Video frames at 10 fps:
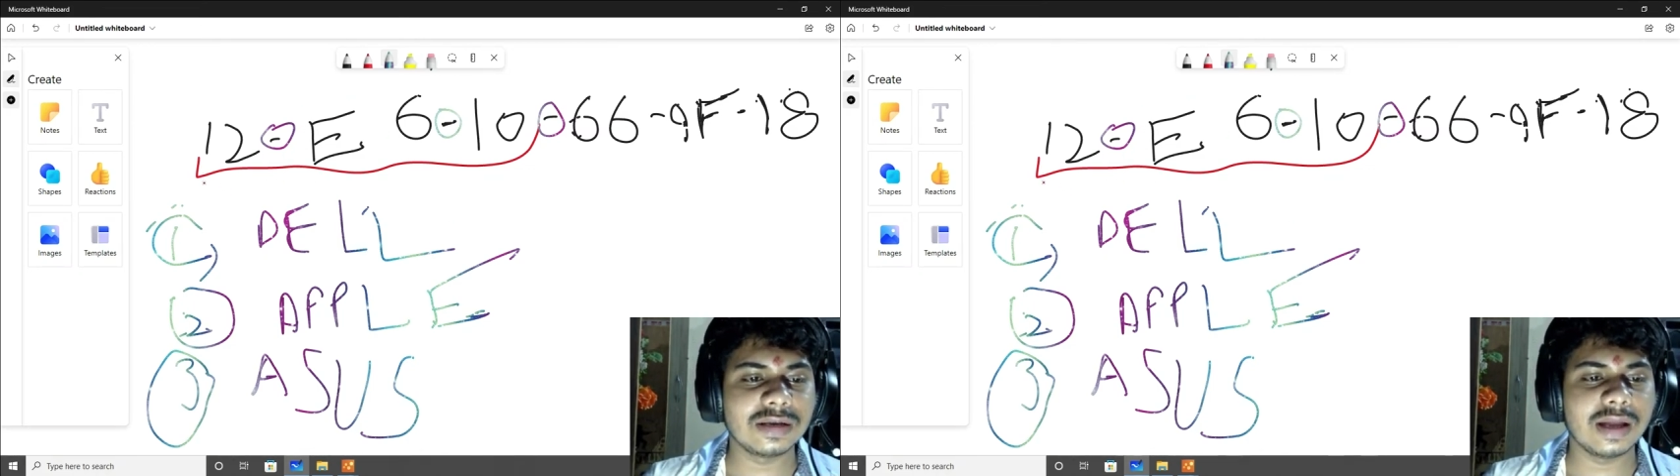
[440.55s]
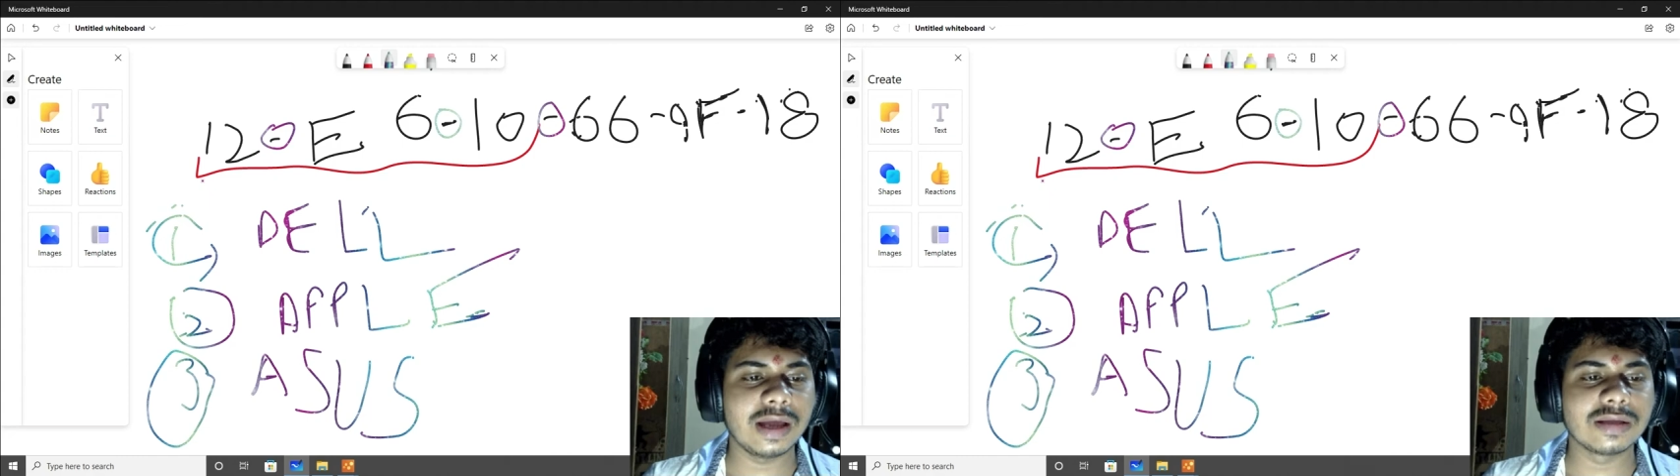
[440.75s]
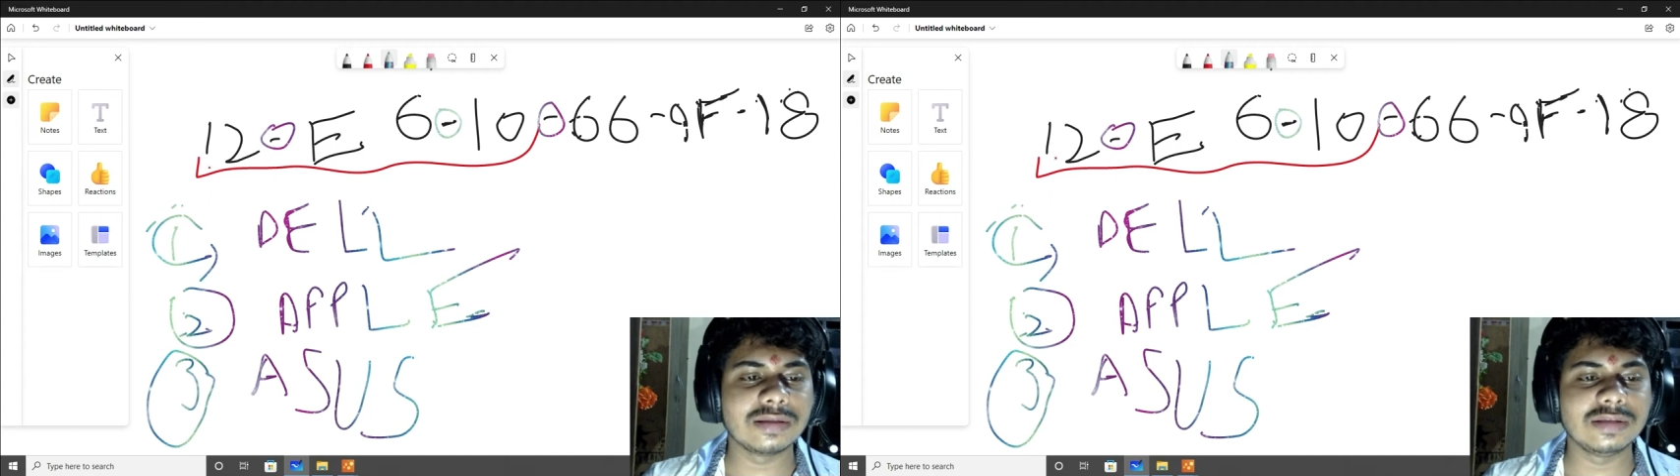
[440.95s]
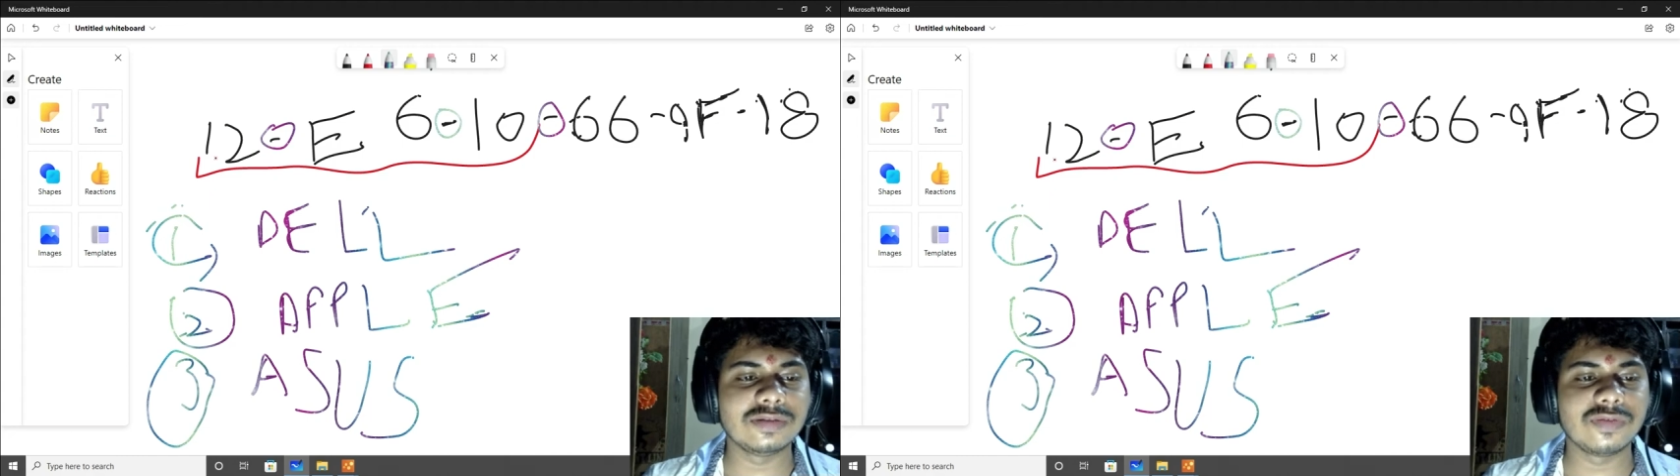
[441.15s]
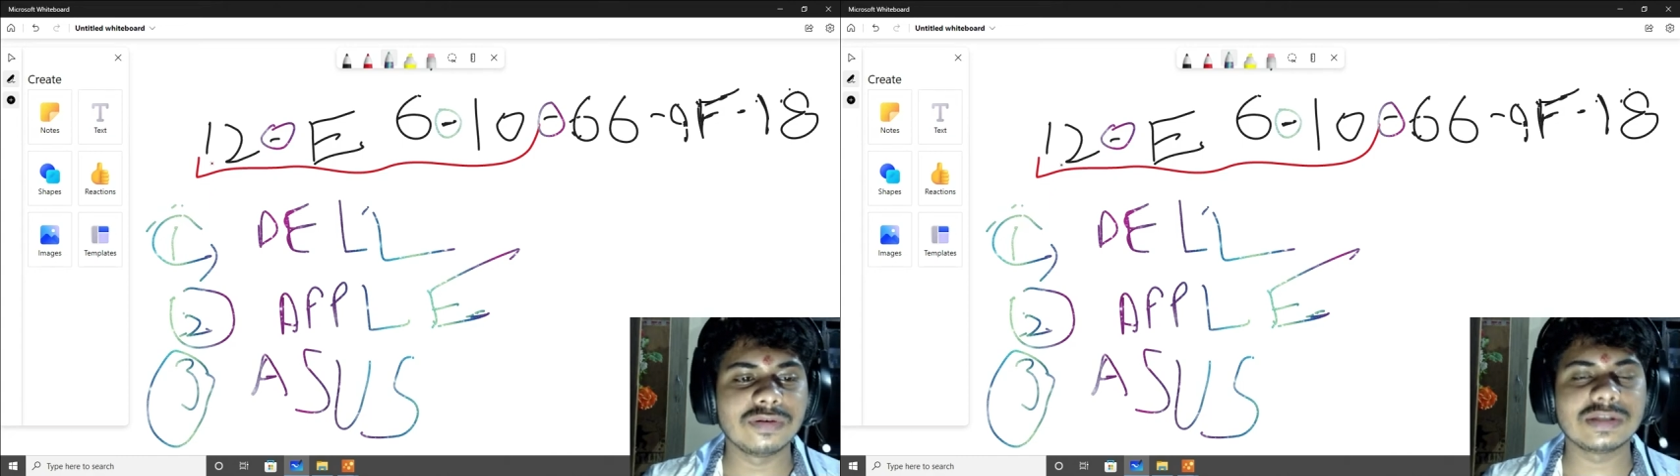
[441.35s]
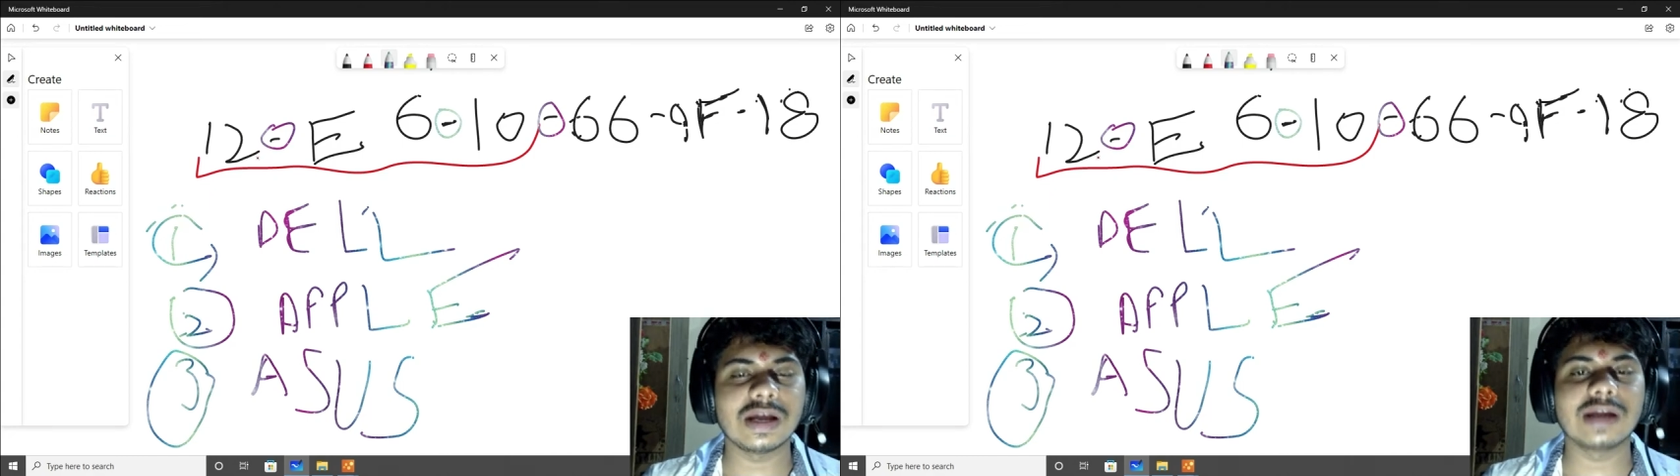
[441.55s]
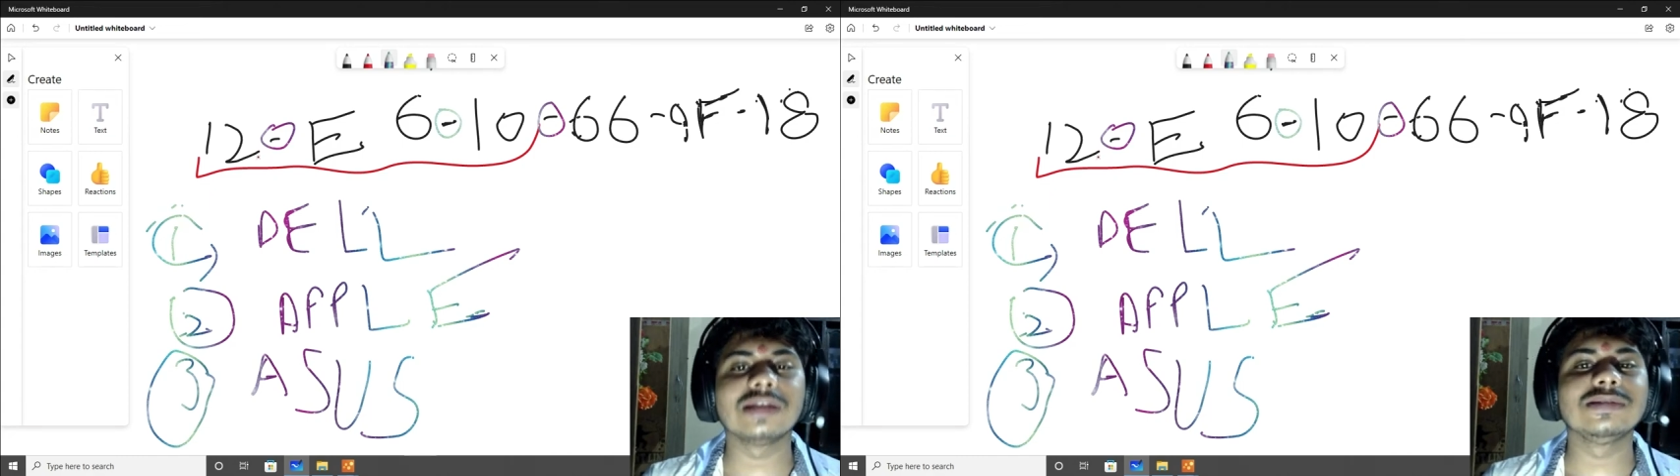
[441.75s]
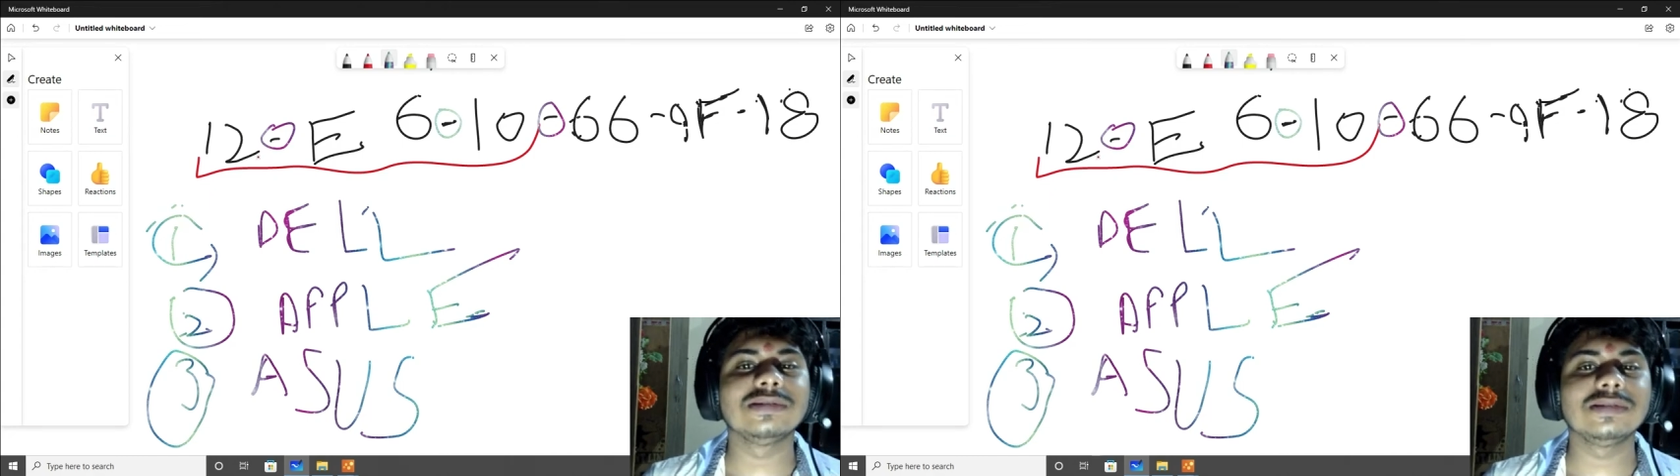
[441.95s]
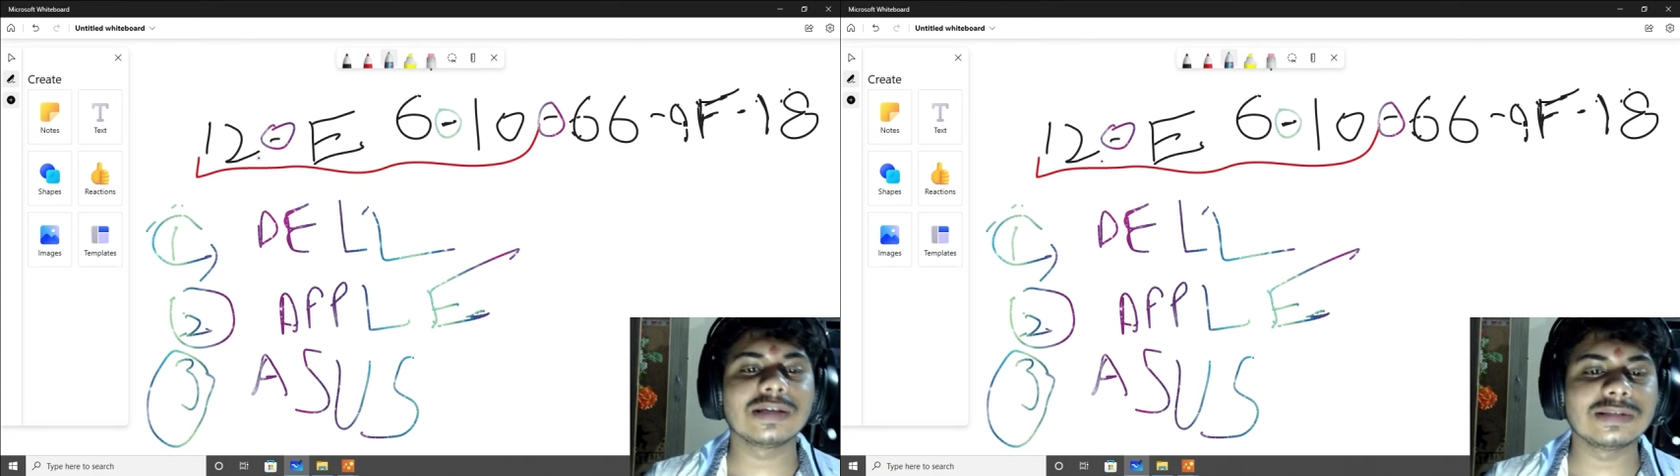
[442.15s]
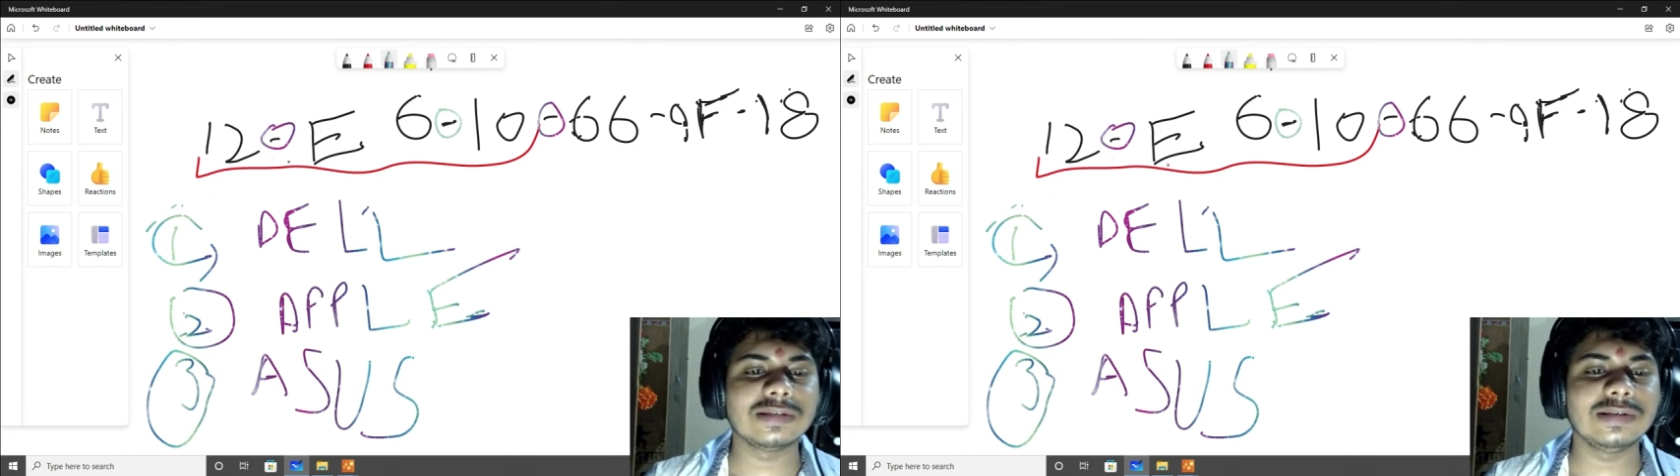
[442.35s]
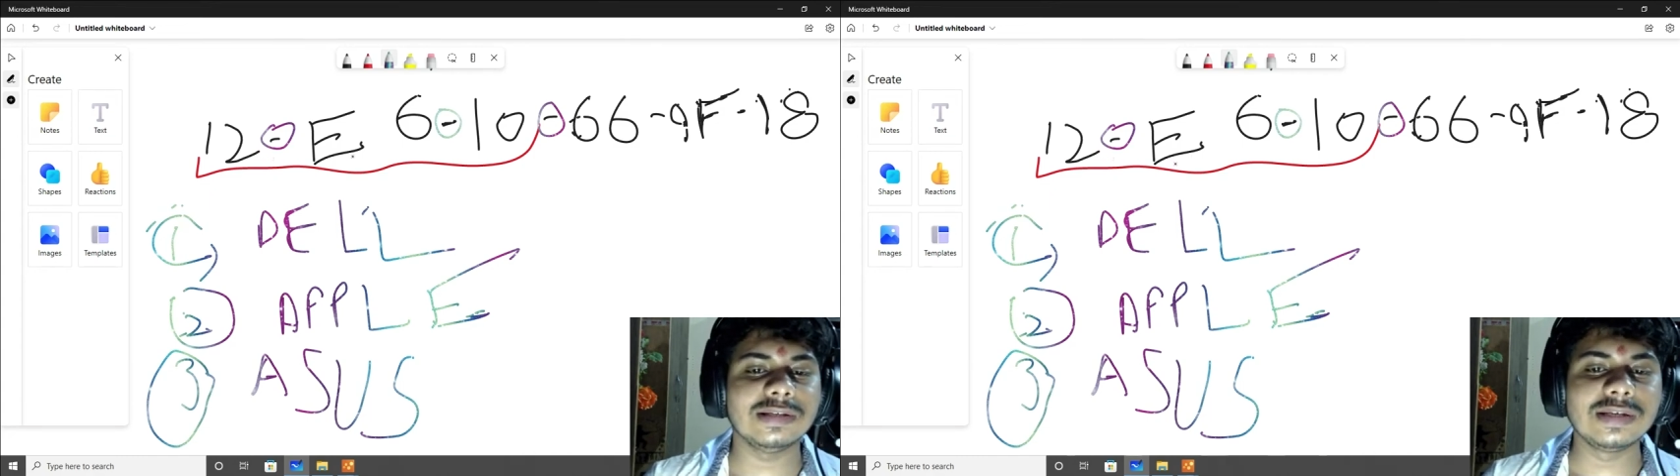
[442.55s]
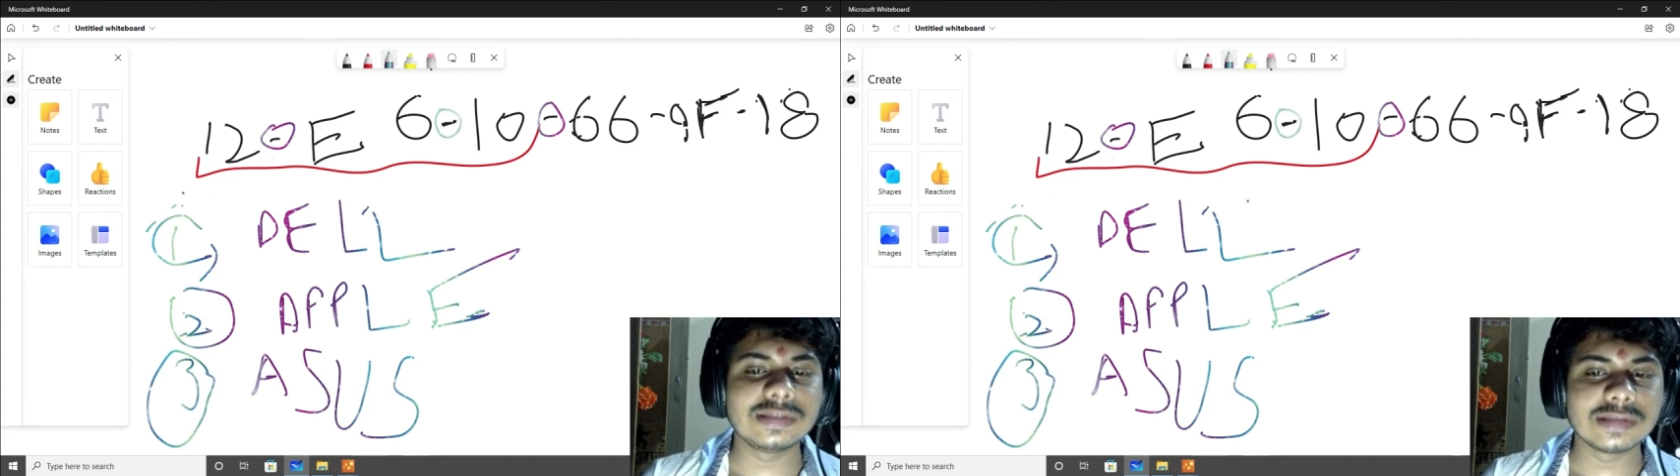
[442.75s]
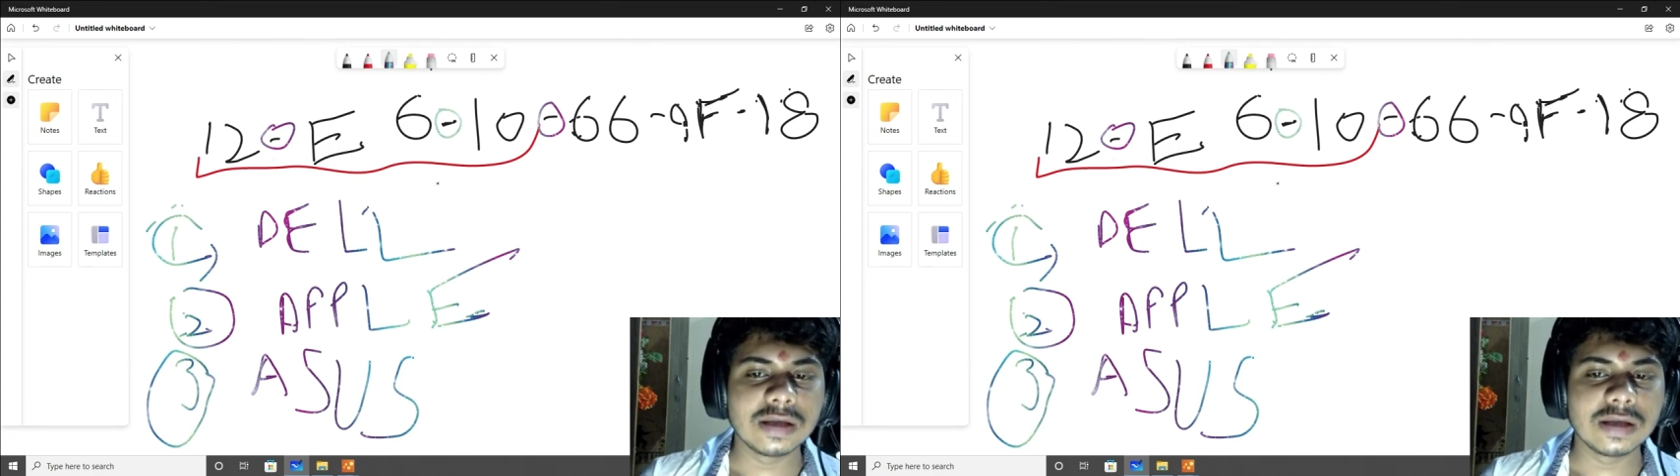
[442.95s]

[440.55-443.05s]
like these starting 6 digits.